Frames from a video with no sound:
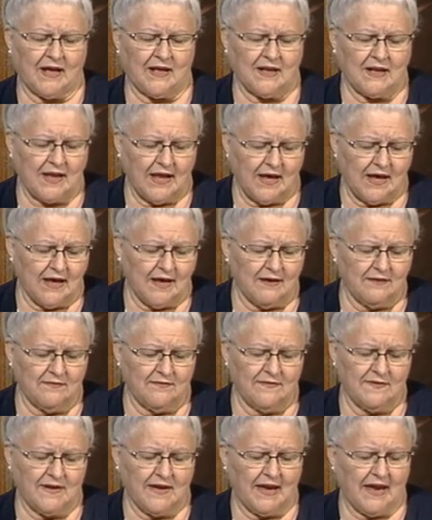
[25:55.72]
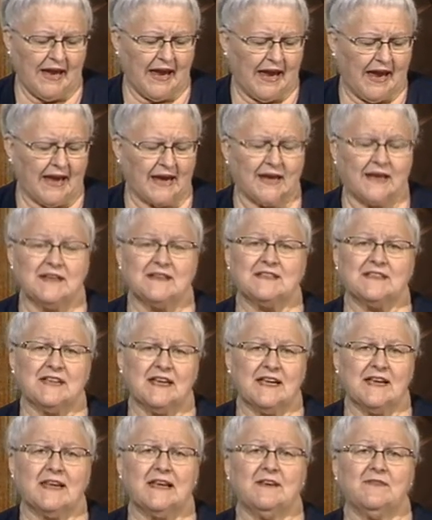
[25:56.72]
love, and
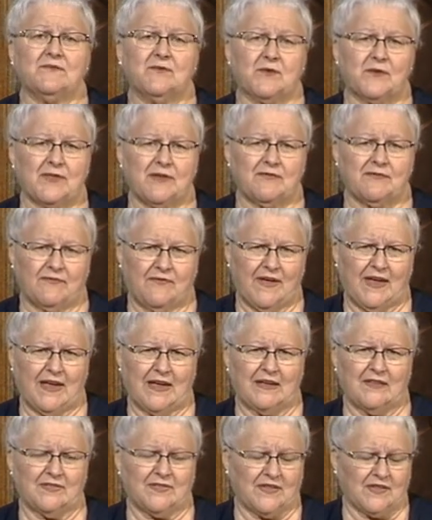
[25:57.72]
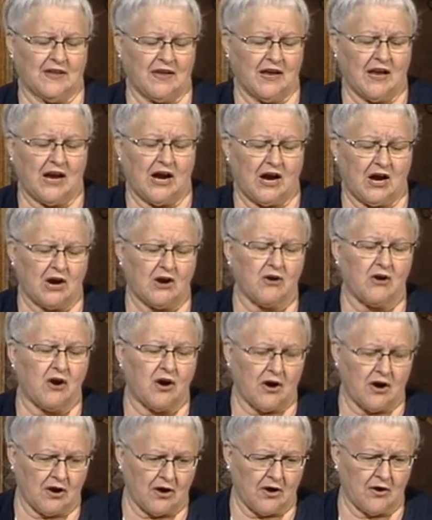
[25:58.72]
contending for the faith are
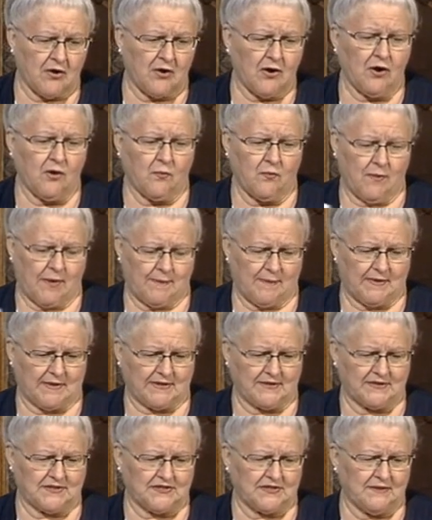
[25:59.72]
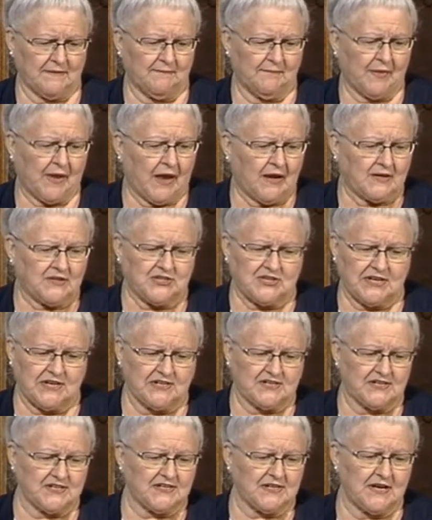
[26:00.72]
our weapons.
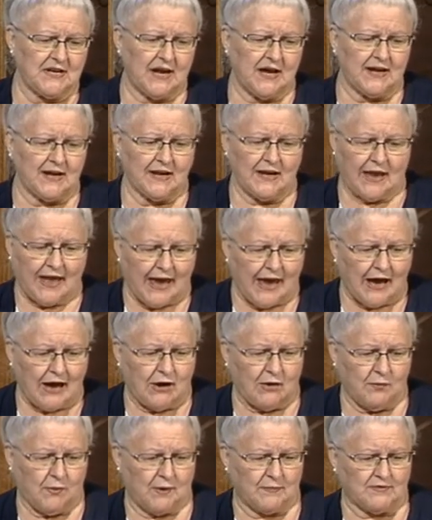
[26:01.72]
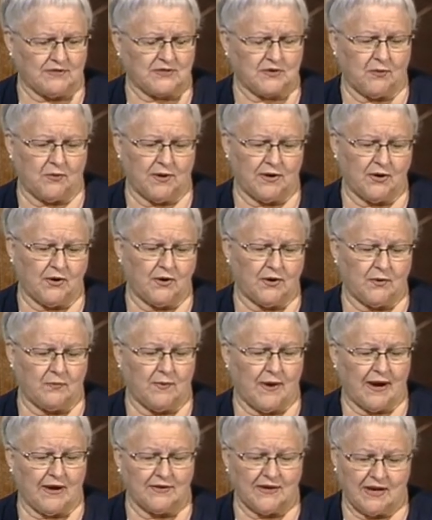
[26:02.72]
Jesus did not allow what was going on
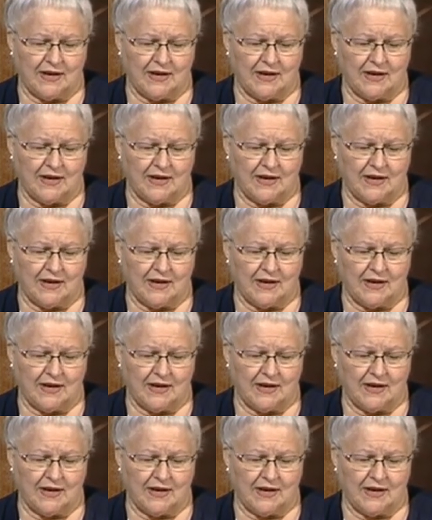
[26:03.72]
around